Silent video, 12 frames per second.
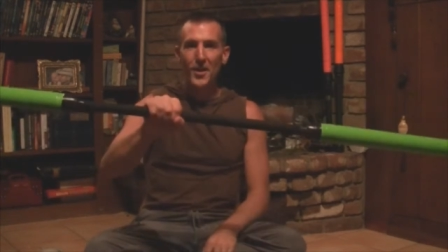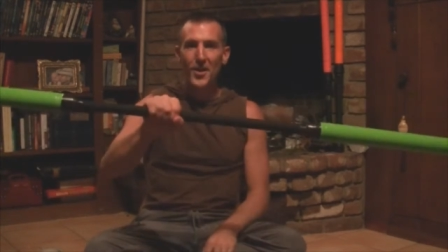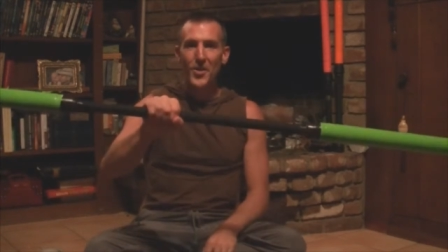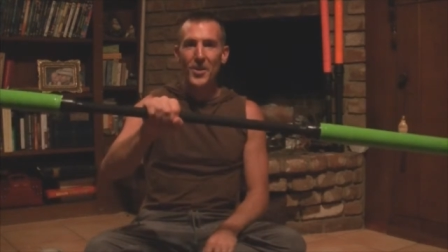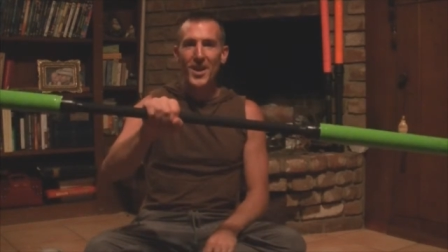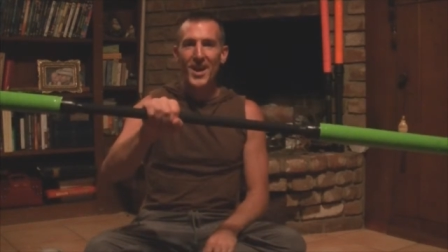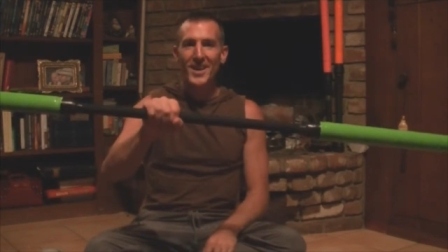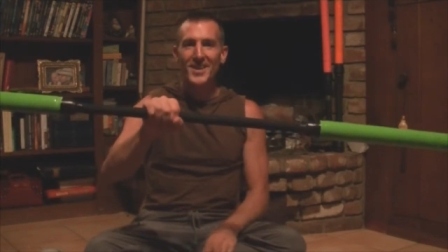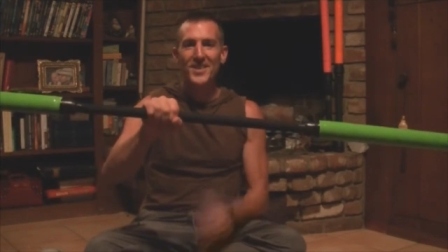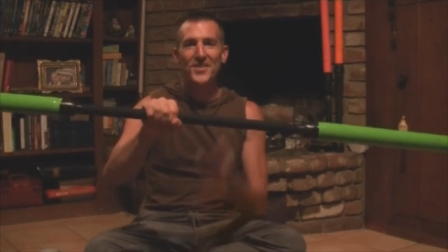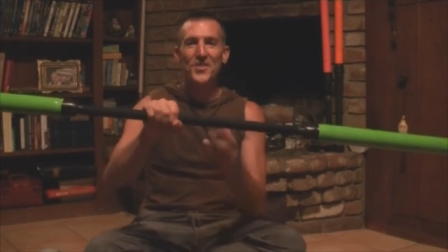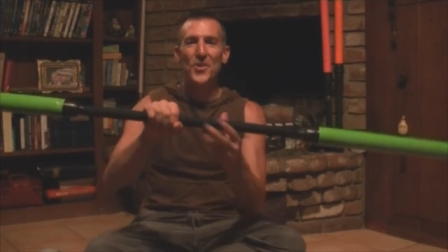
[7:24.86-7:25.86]
Okay,
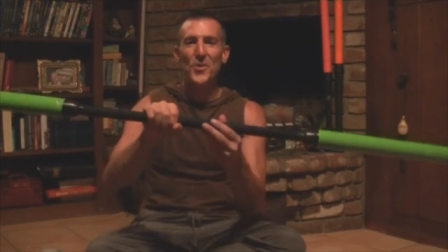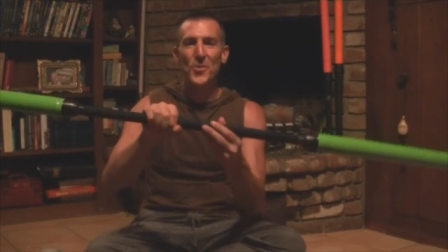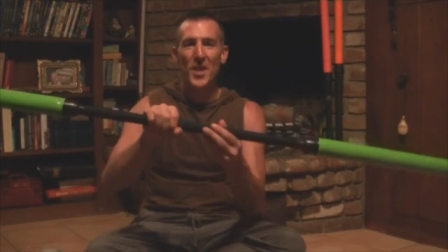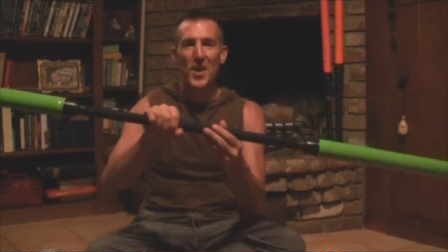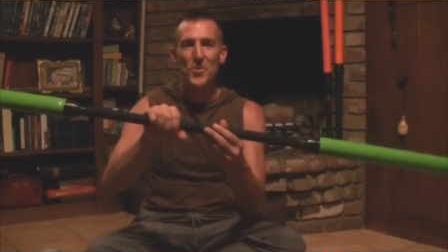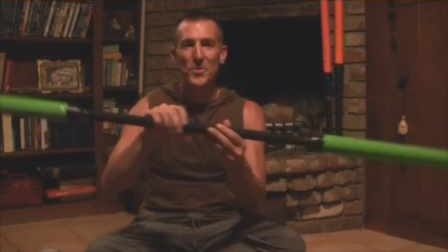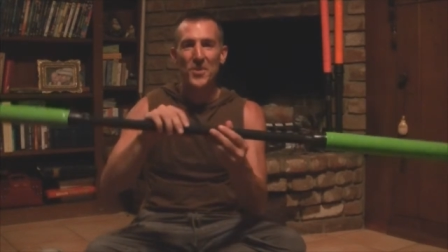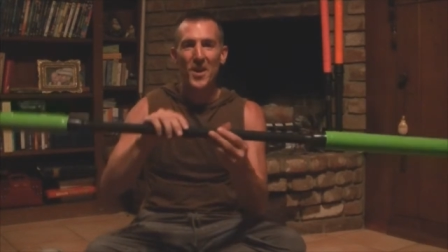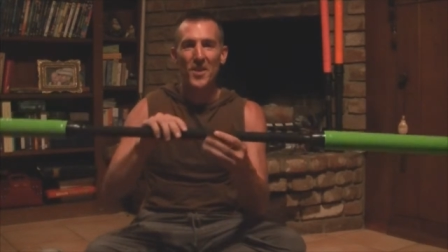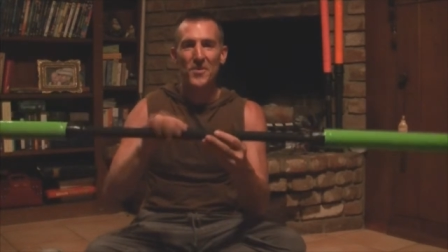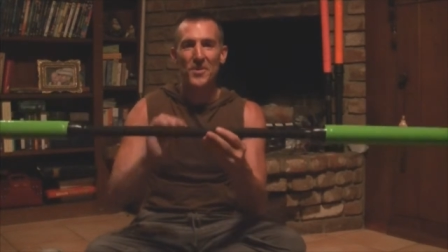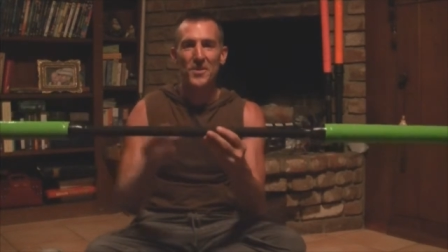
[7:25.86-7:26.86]
so that was
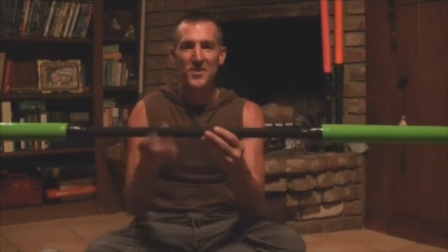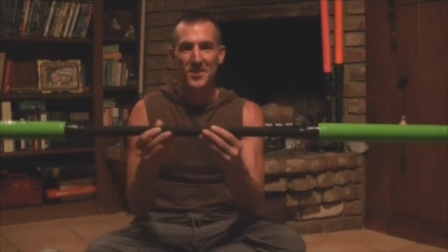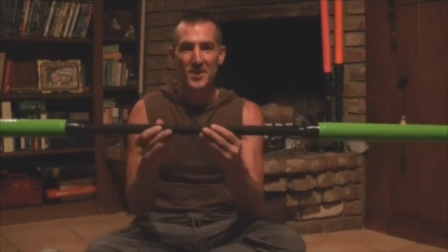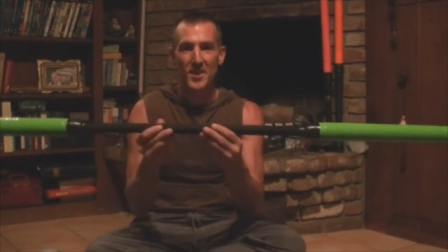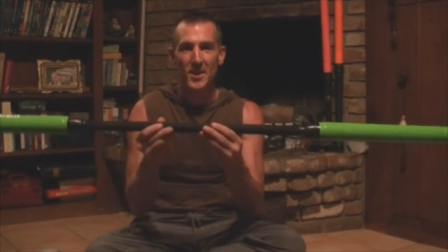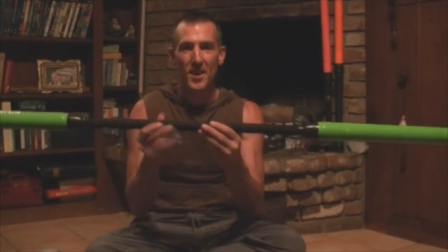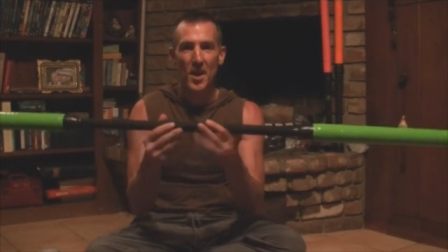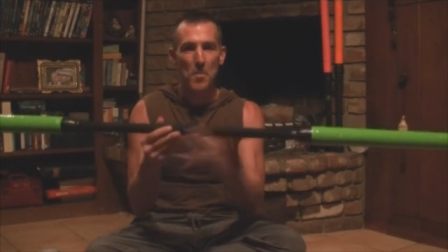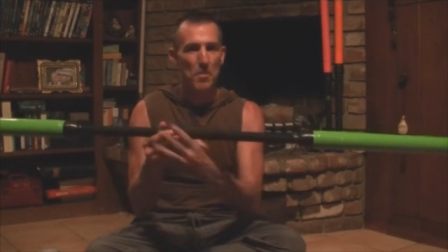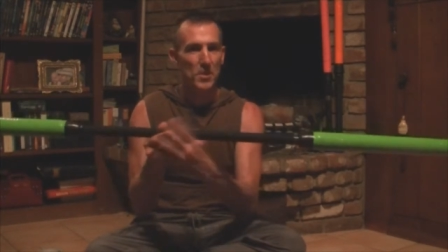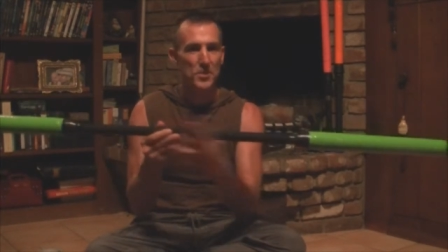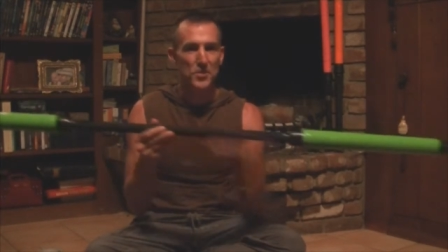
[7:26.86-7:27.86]
obviously a
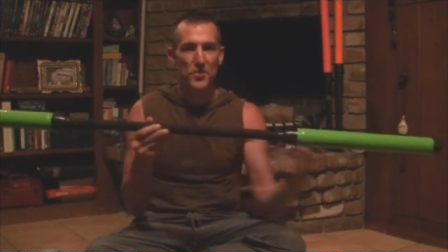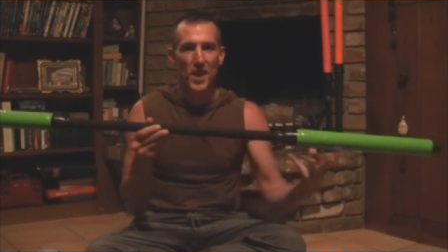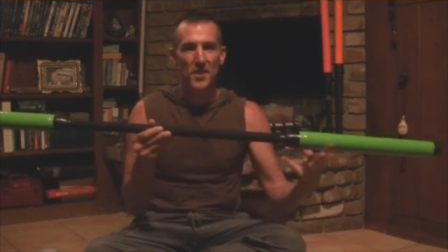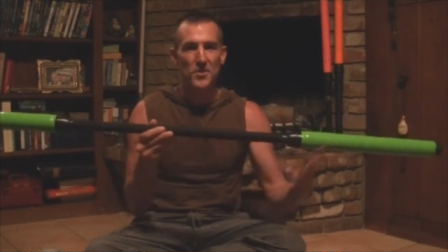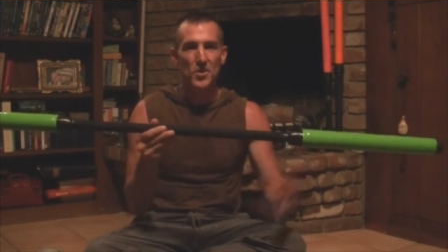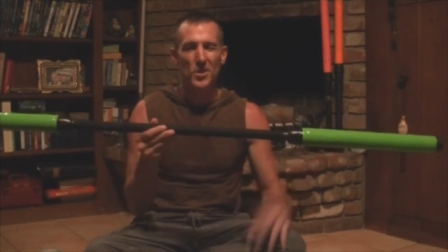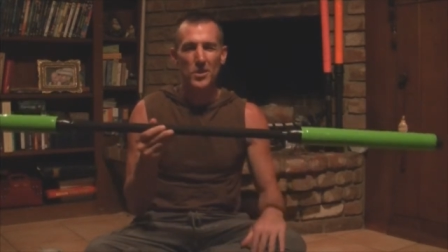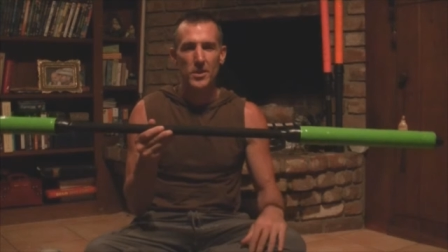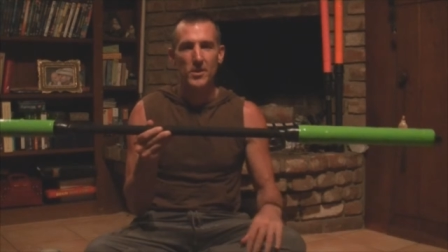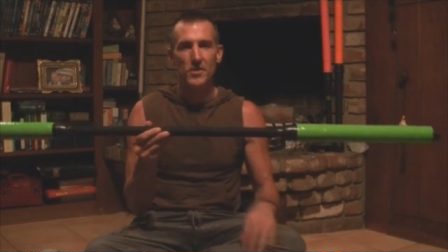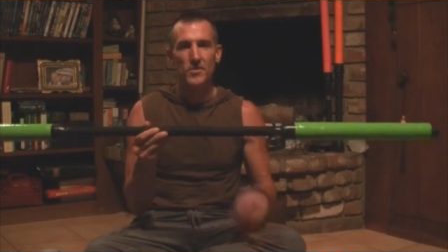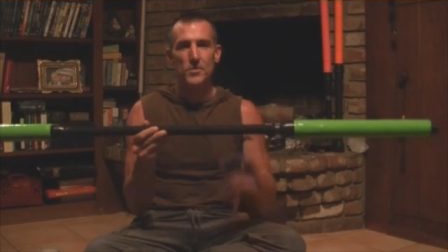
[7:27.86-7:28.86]
much faster,
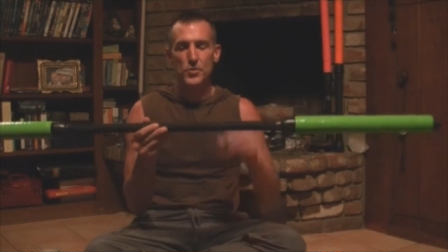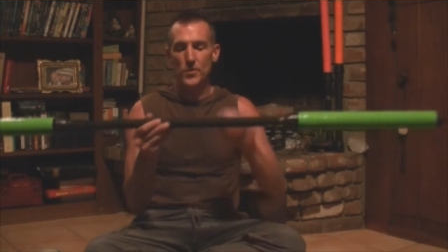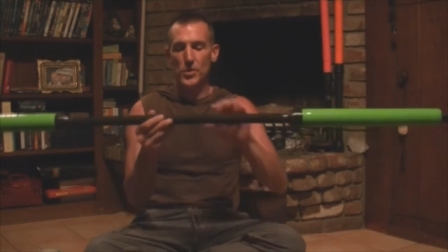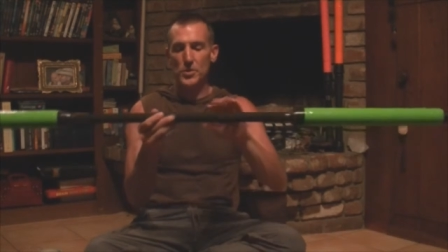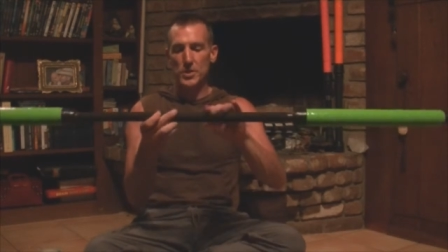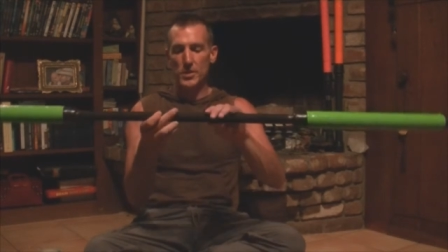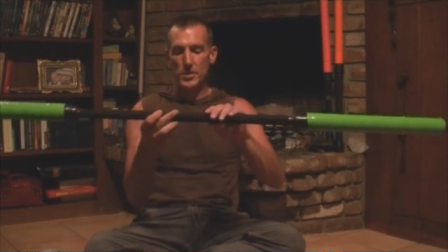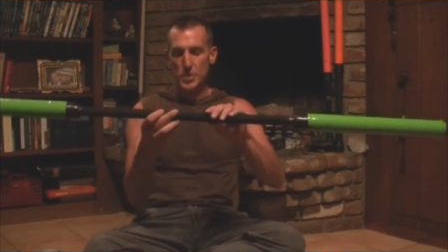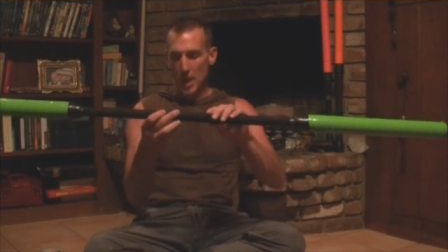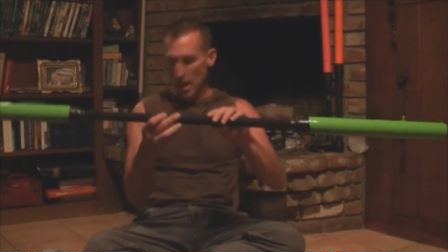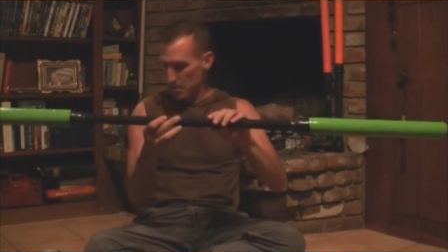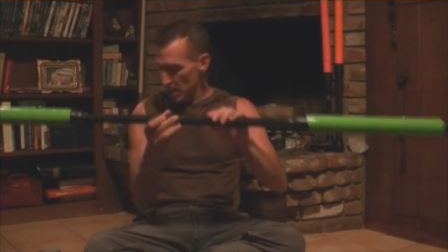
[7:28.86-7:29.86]
cleaner version of the
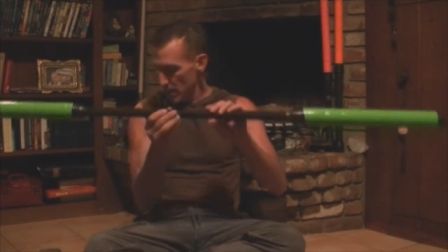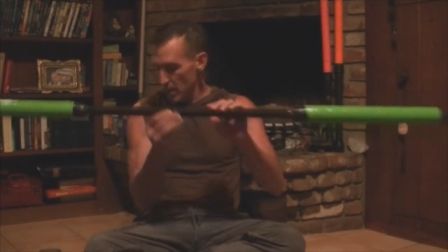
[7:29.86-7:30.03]
job.